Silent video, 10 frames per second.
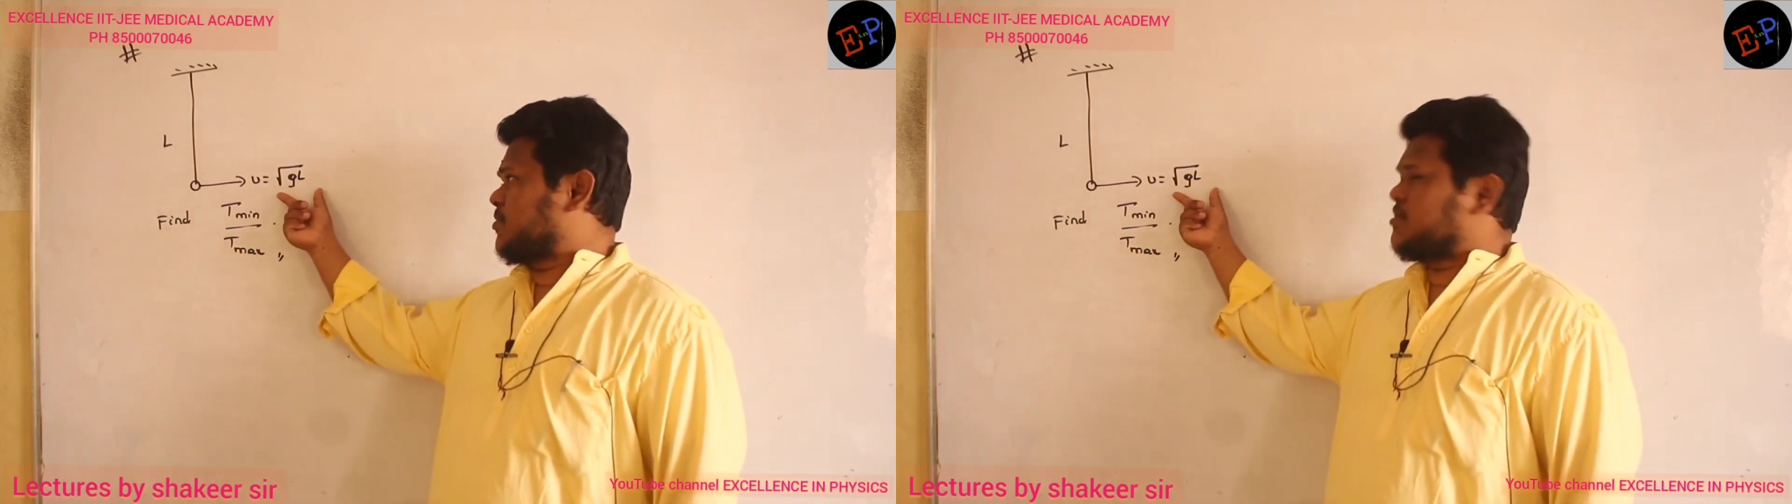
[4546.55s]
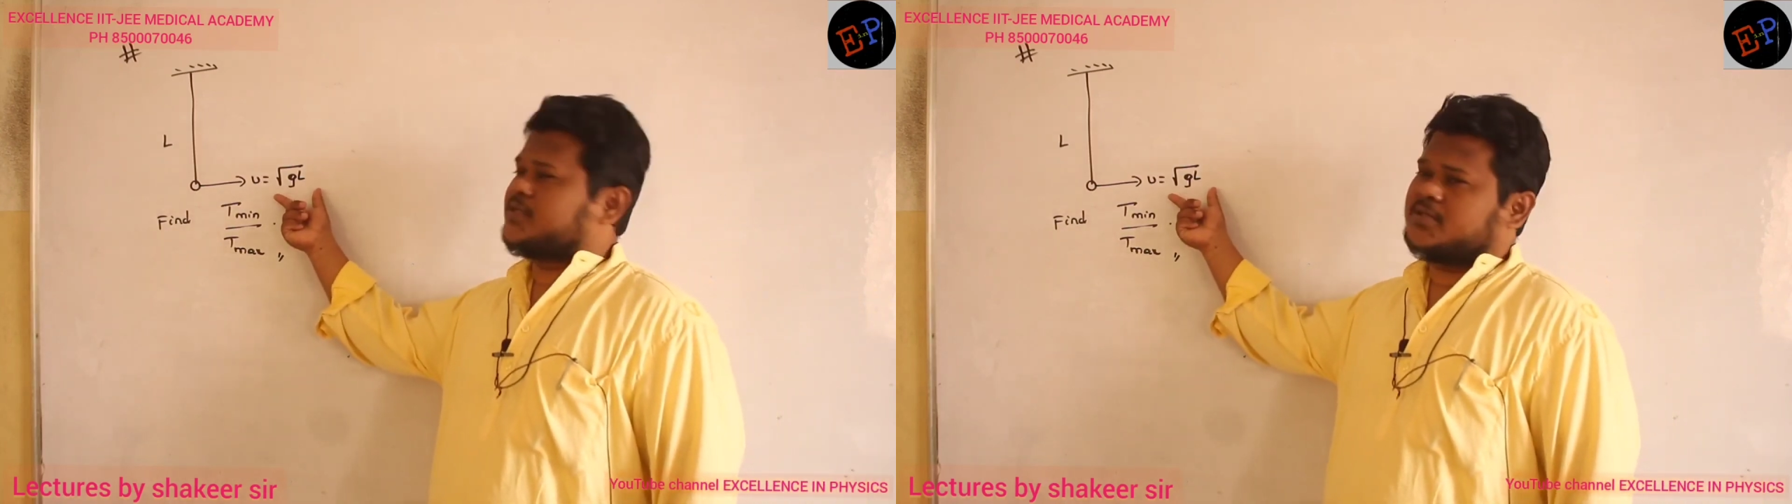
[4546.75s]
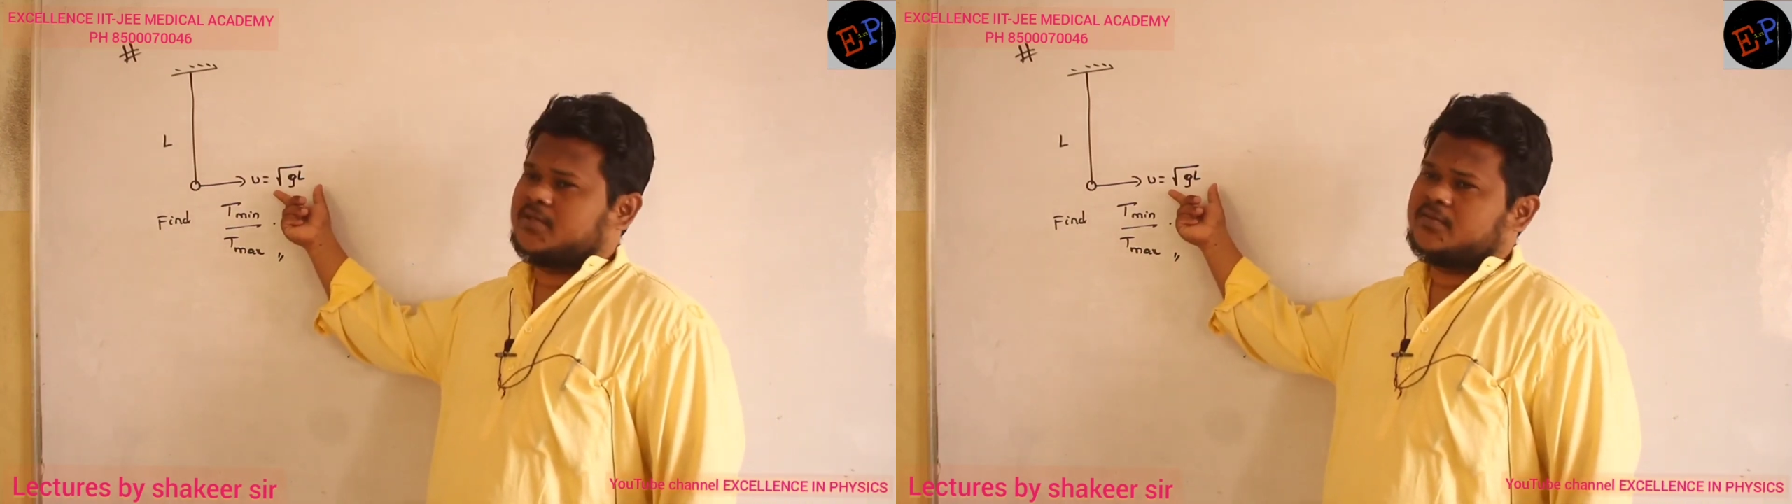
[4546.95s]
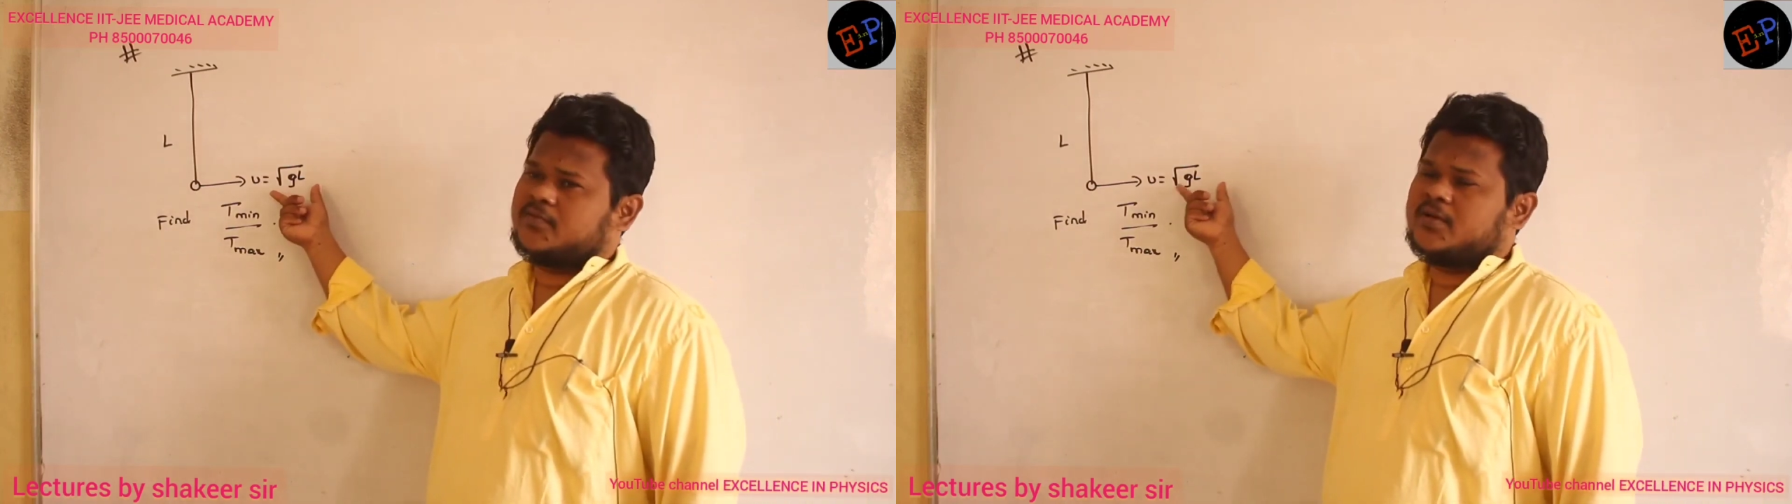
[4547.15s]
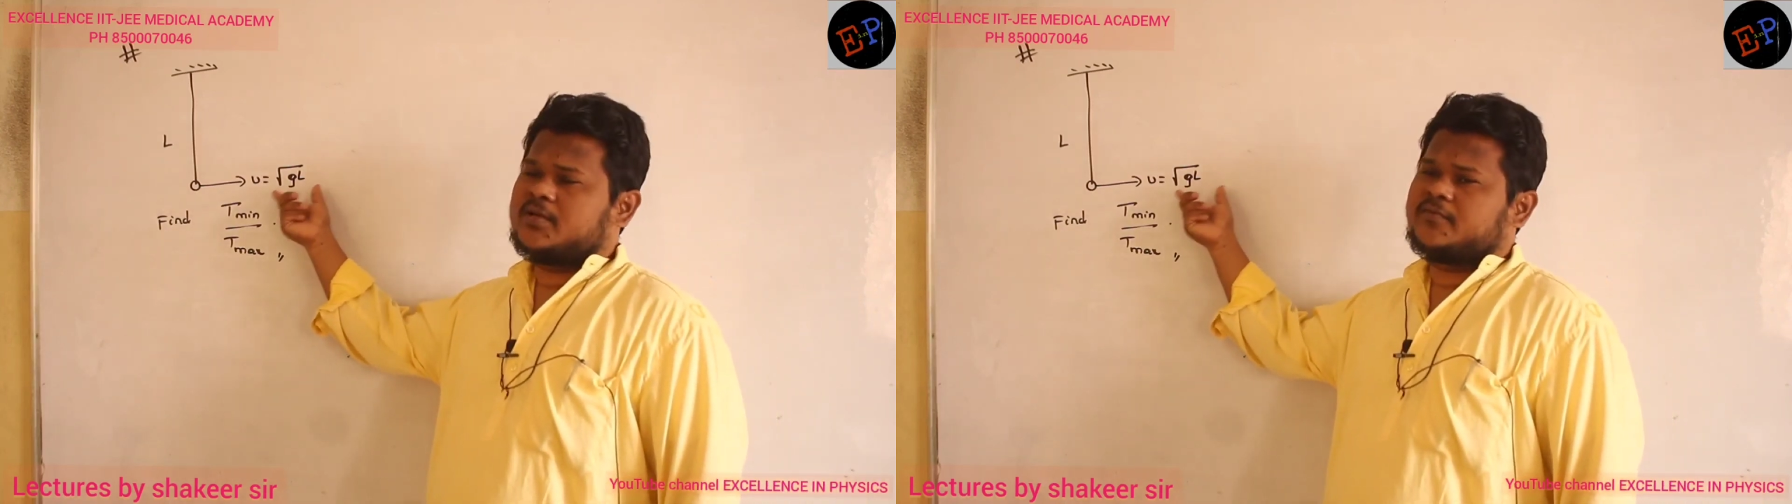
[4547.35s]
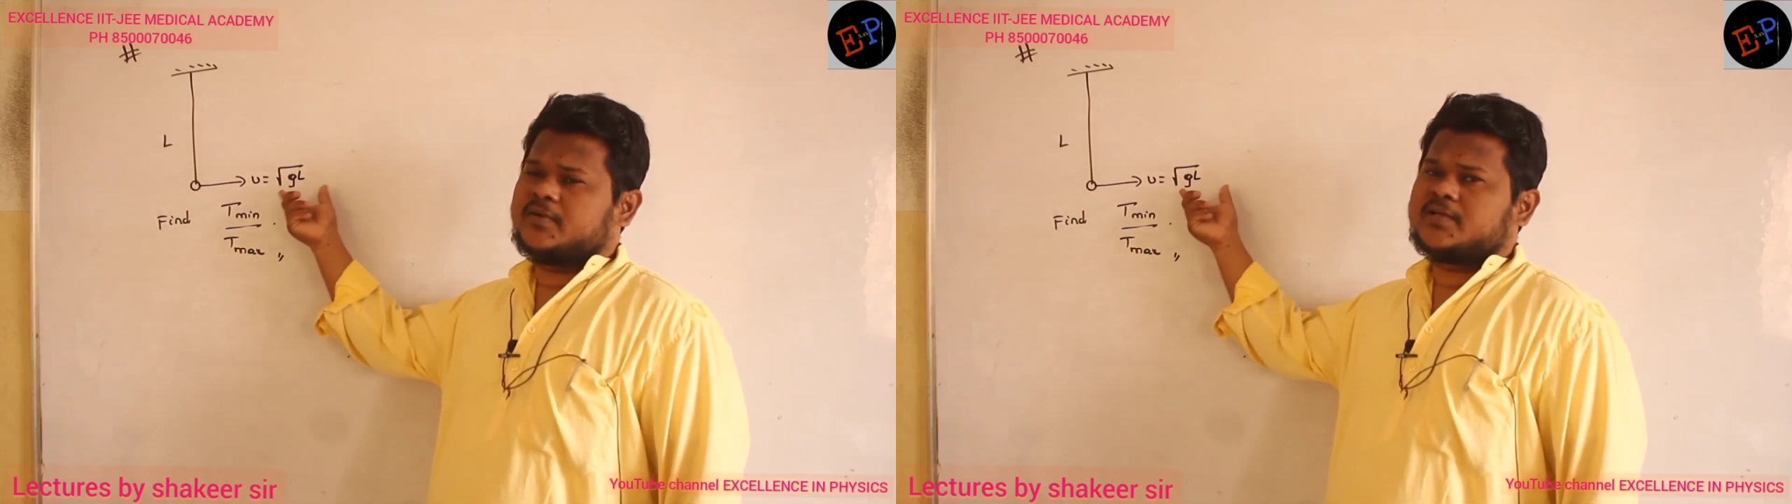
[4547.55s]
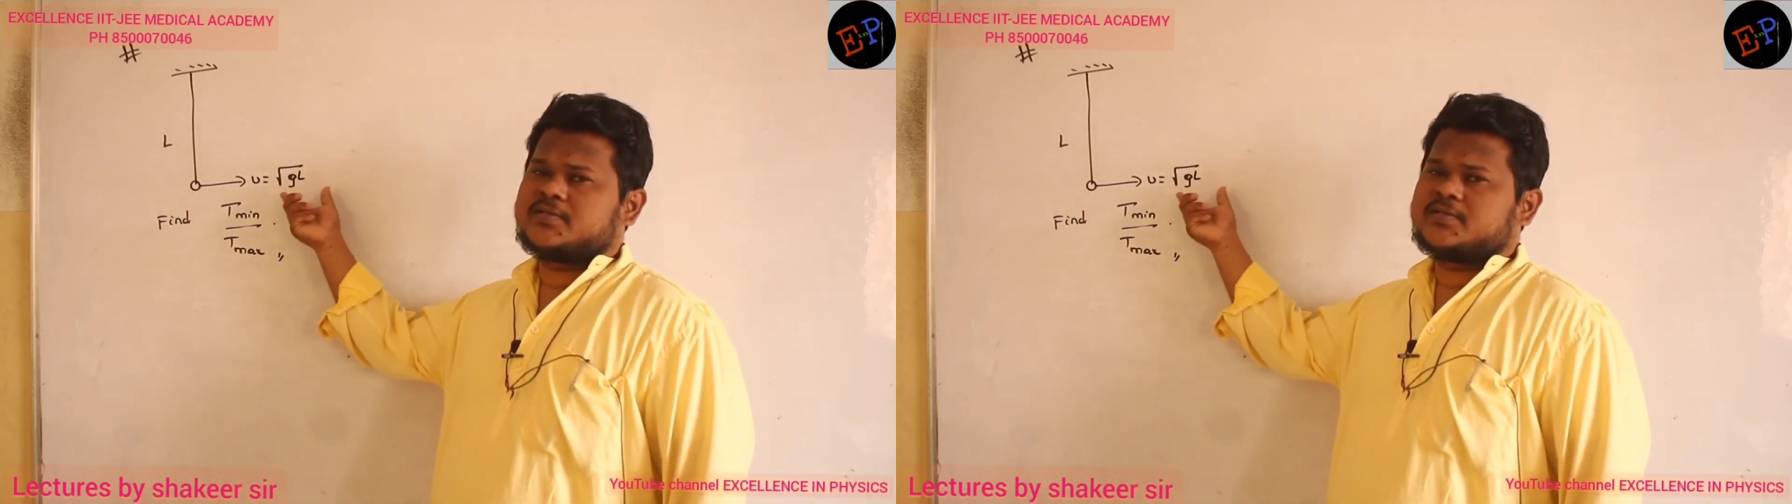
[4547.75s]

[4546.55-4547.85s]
position only if it